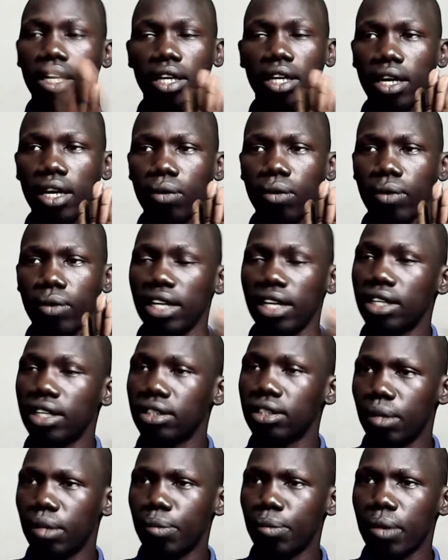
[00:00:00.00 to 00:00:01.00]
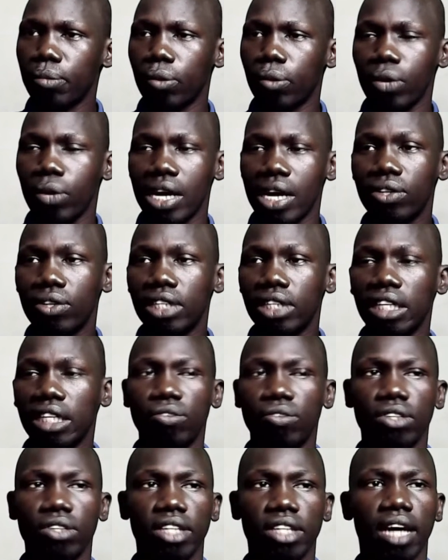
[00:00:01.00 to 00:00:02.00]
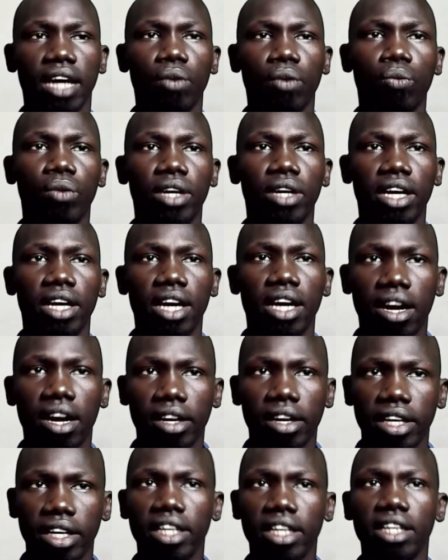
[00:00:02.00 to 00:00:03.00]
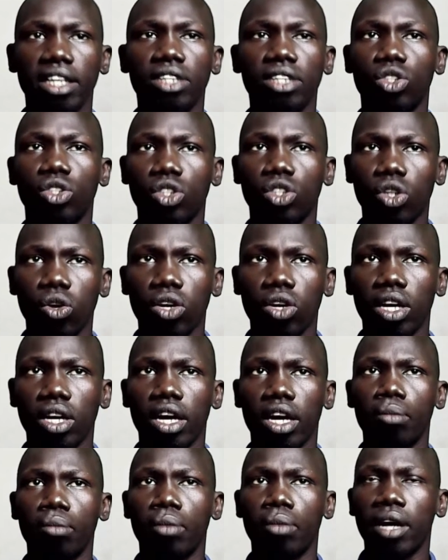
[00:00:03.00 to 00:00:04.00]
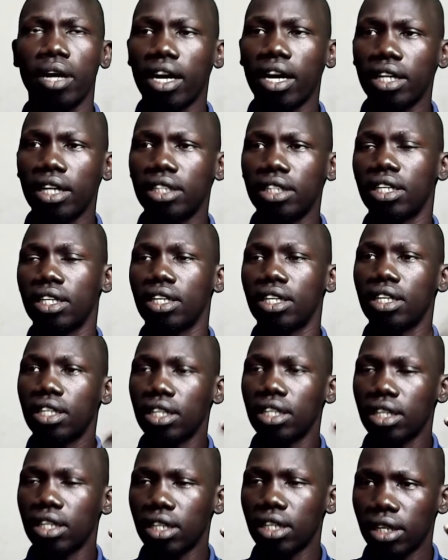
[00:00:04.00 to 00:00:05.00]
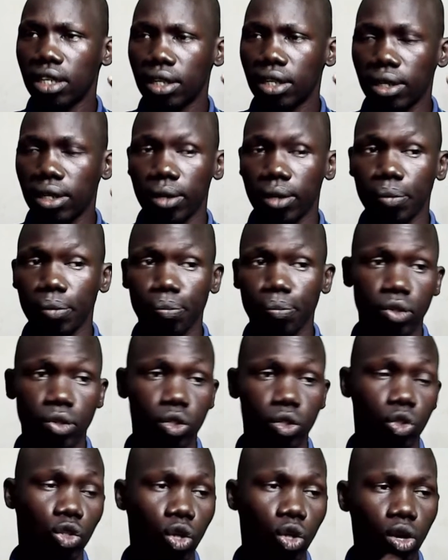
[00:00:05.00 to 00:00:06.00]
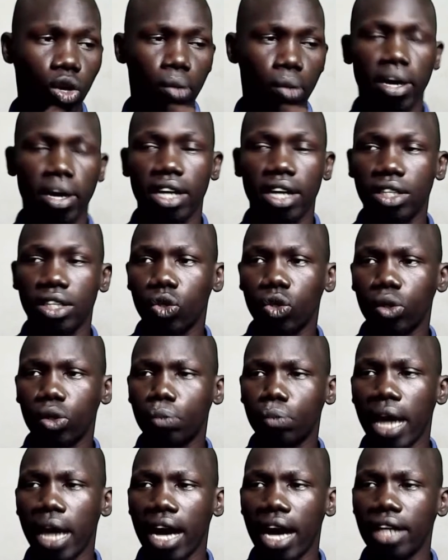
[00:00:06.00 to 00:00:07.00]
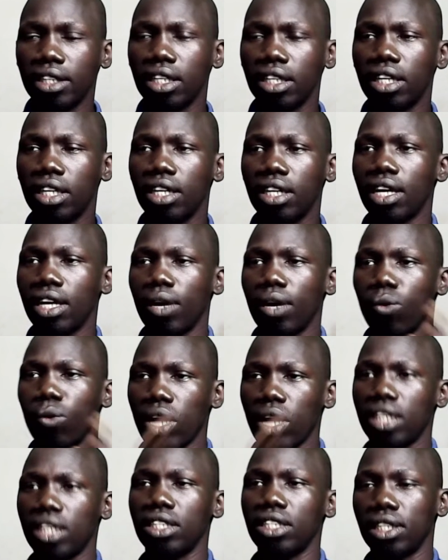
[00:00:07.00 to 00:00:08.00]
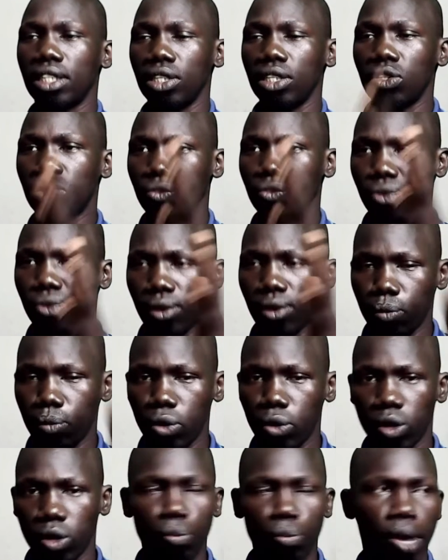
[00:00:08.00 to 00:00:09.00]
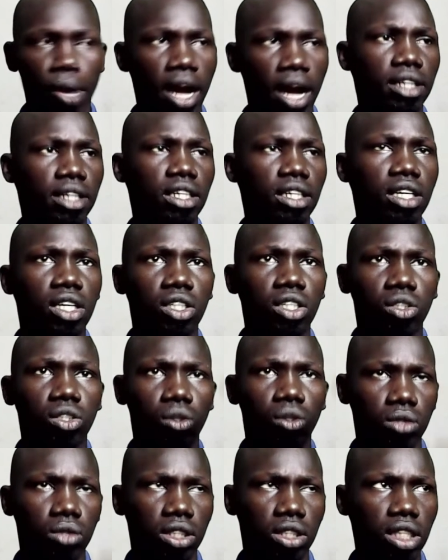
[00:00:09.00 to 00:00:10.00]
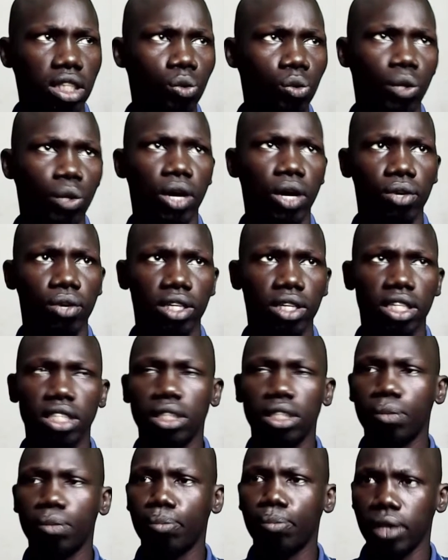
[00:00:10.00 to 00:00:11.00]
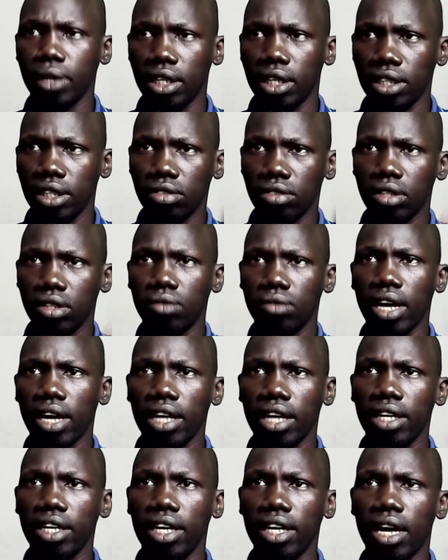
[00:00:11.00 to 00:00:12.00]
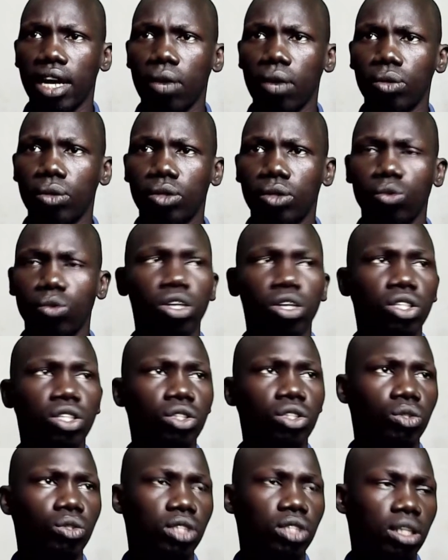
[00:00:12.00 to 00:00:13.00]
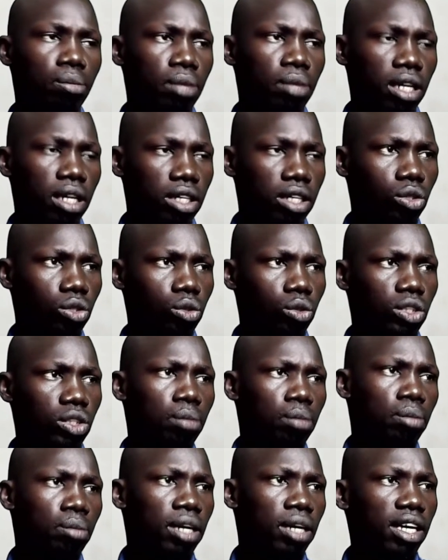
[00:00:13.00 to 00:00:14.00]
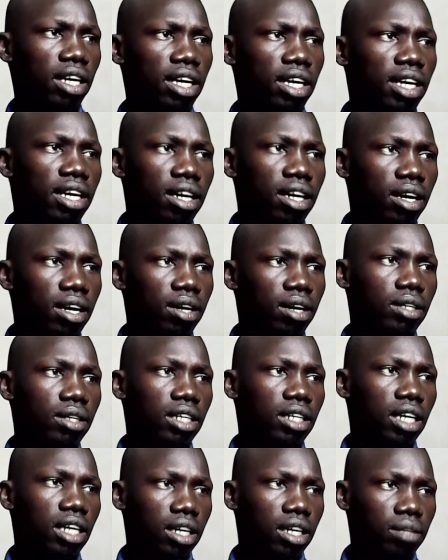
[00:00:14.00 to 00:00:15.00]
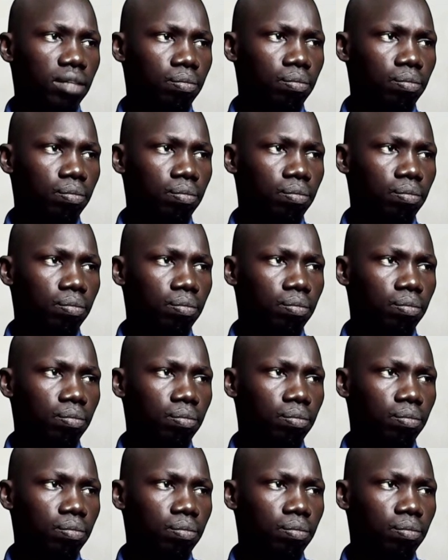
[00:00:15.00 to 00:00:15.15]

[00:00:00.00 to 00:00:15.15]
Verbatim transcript: Anyway, remember we are not here for that. We are here to talk about uh, to talk about Notepad. What is the useful of Notepad? So since we are on this uh, screen right here, I would want you simply to simply uh, uh,